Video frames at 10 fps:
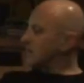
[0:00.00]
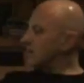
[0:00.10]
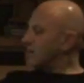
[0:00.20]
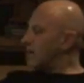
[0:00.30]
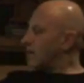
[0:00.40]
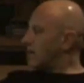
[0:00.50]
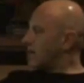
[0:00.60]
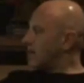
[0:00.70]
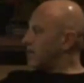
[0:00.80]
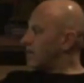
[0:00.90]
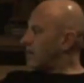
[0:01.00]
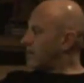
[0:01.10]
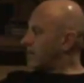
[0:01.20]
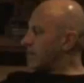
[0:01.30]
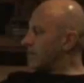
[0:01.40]
So I
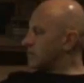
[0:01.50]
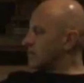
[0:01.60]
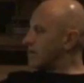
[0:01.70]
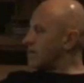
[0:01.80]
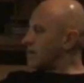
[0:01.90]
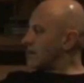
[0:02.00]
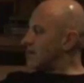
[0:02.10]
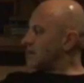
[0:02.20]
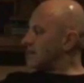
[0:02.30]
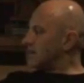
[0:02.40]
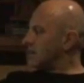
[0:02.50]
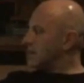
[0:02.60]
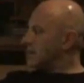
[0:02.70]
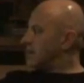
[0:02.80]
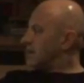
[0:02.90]
think also it
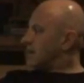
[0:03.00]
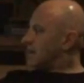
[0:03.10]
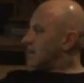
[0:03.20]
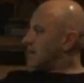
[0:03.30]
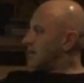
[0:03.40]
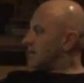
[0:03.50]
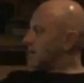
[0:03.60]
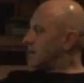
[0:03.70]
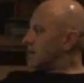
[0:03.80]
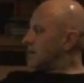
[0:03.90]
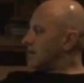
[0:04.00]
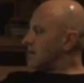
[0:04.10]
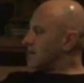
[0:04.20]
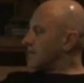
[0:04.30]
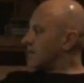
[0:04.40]
in a
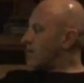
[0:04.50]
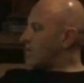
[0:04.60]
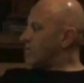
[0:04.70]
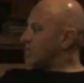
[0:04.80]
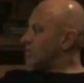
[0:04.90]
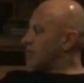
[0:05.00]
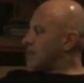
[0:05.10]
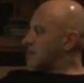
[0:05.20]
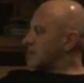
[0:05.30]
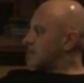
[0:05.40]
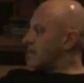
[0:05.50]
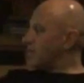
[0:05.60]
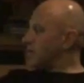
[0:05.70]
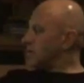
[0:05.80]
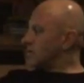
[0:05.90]
cold-blooded
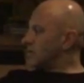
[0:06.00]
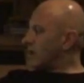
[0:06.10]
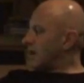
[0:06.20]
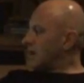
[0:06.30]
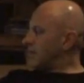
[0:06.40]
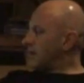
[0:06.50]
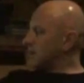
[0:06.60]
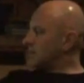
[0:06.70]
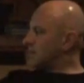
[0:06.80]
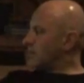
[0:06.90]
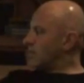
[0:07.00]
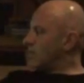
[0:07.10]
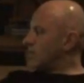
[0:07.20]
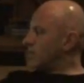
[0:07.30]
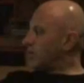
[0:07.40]
commercial way, it makes it more
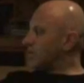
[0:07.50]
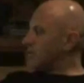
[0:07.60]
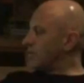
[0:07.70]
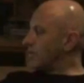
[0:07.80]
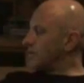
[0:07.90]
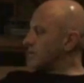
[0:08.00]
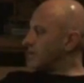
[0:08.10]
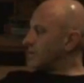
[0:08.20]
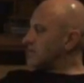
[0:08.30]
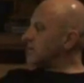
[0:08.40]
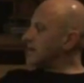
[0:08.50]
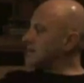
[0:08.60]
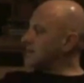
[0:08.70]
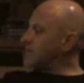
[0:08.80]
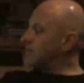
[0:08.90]
possible for someone to
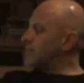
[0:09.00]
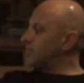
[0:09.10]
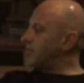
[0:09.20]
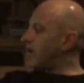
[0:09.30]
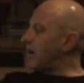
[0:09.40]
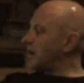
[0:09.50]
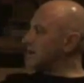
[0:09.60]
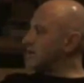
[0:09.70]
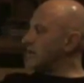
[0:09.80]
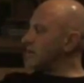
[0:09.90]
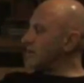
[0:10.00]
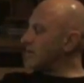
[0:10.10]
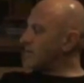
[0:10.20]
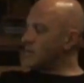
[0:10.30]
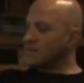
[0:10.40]
actually buy a tune
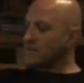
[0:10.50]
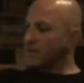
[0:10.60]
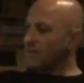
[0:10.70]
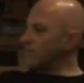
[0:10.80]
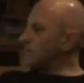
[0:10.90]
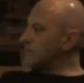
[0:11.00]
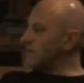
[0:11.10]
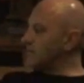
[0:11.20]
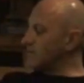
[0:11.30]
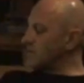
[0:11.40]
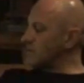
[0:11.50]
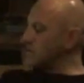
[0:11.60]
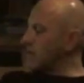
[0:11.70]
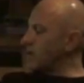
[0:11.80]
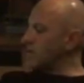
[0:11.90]
if there's some sort of
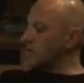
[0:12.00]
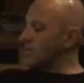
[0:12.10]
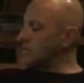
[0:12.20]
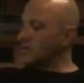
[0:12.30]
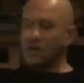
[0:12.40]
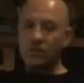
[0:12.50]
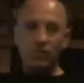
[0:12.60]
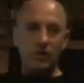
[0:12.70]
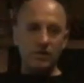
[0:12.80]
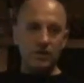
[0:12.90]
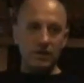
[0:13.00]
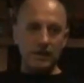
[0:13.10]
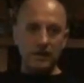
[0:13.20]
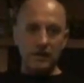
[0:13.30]
spoken or sung word that they can